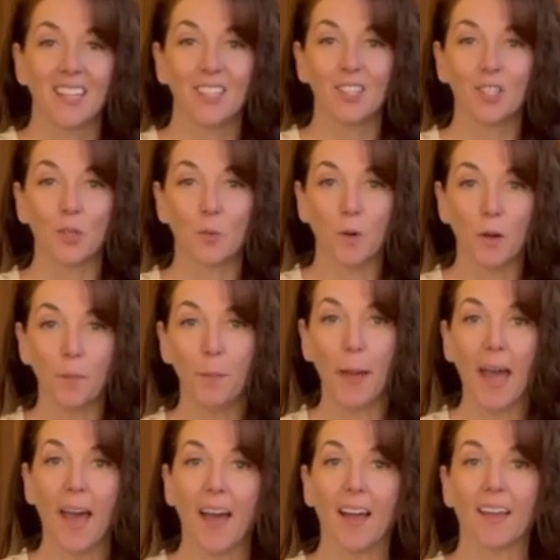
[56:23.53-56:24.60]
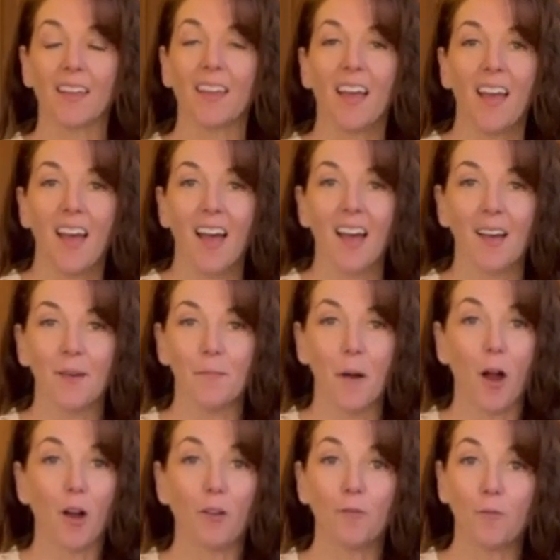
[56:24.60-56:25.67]
So we're back. Um,
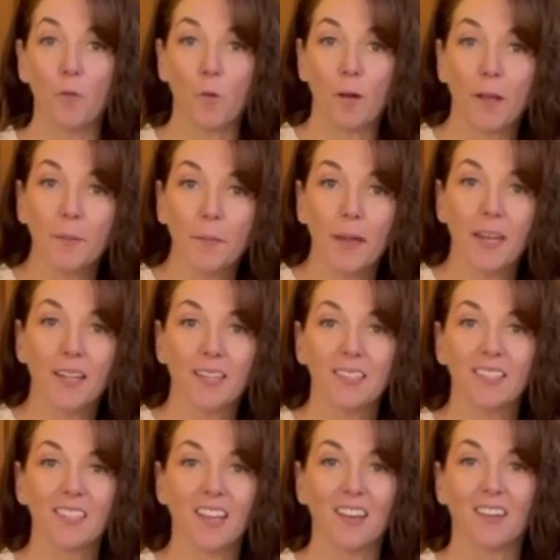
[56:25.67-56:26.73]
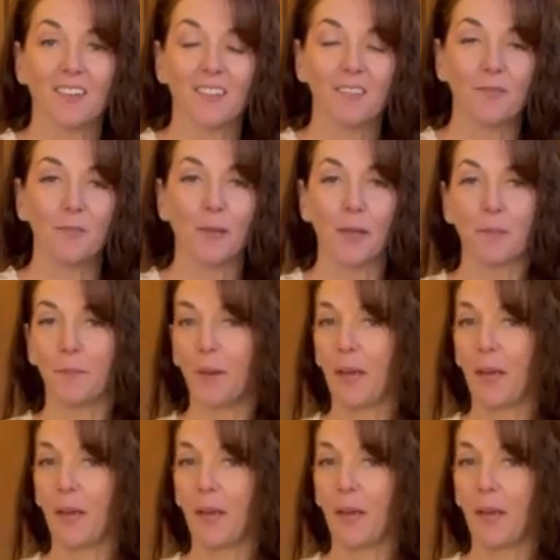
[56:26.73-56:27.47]
our 40 minutes of being